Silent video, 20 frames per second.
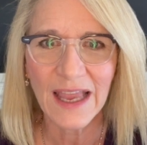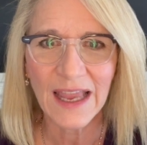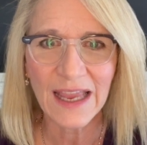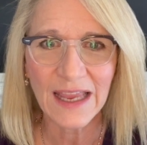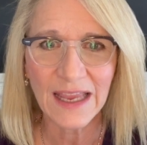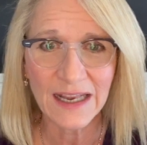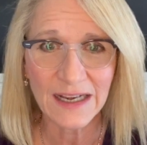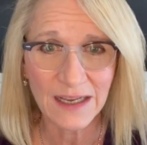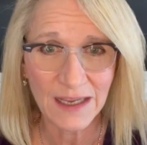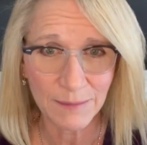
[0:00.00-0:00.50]

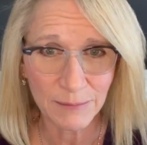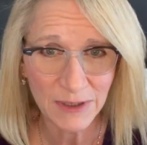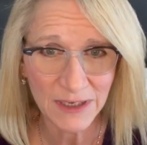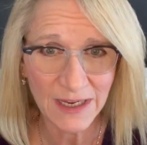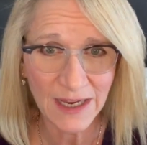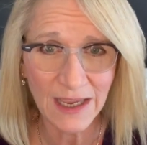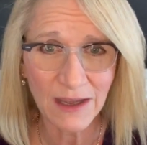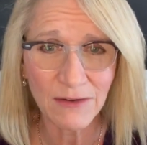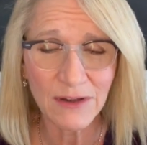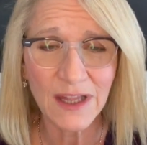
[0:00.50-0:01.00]
And I'm going
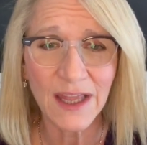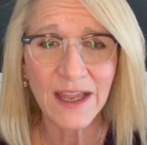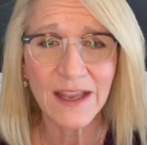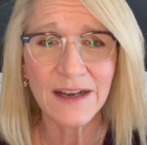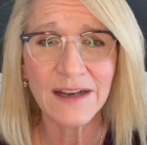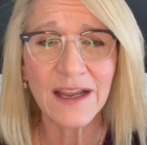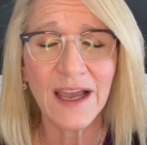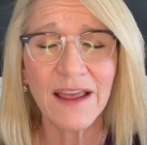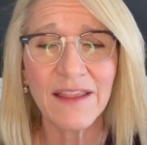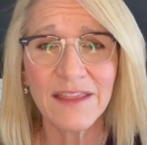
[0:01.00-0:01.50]
to
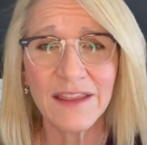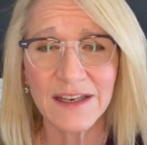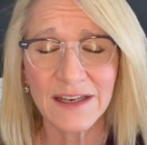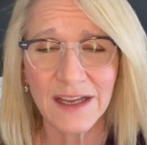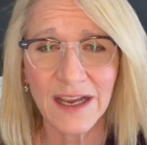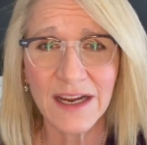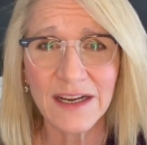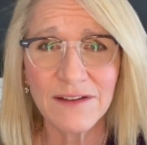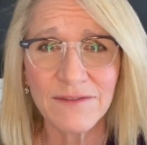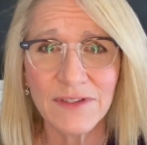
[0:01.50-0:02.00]
outline the
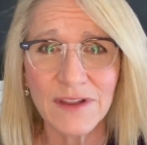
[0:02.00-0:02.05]
9 of